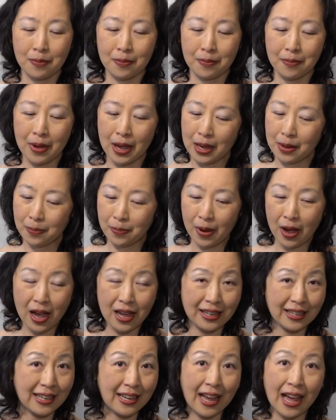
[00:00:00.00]
My
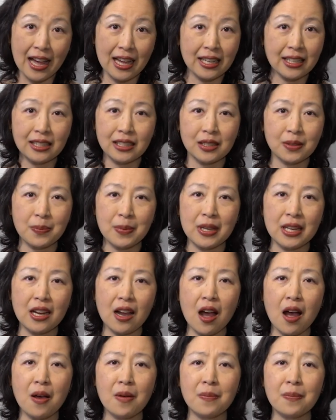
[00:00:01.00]
body has
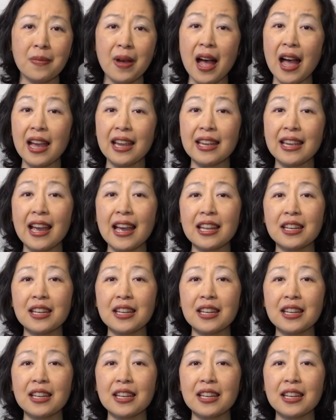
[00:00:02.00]
become my